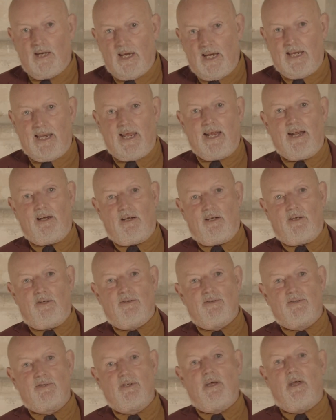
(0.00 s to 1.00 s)
in
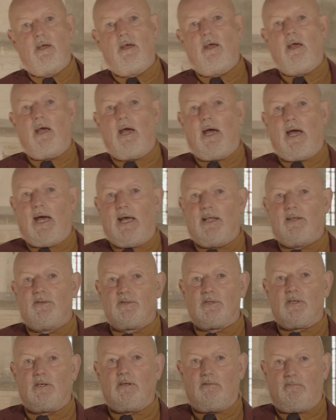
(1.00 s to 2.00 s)
England,
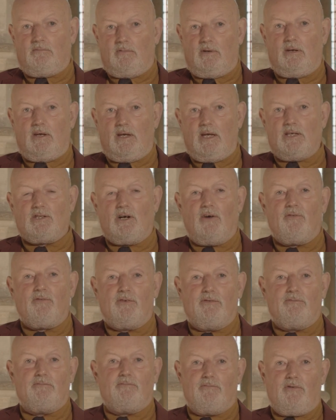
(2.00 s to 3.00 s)
and he's
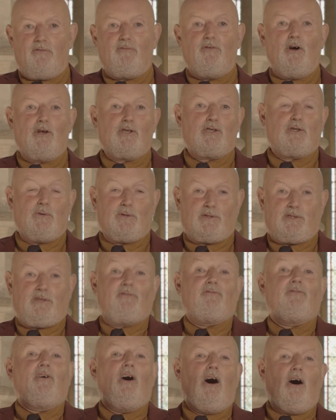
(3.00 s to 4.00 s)
often referred to as the
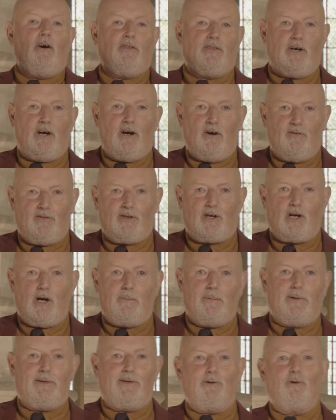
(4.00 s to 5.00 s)
father of the
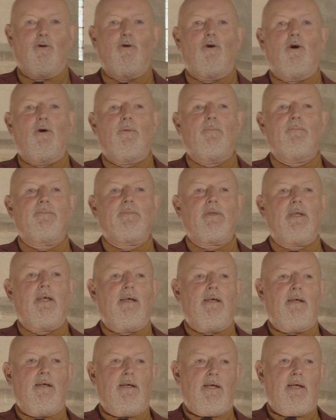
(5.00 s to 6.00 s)
common law.
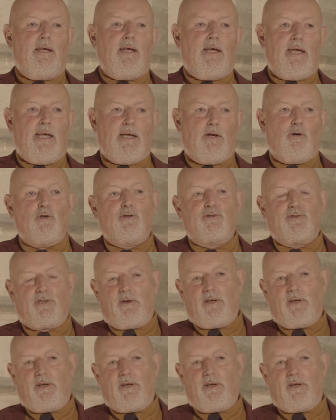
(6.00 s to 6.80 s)
He also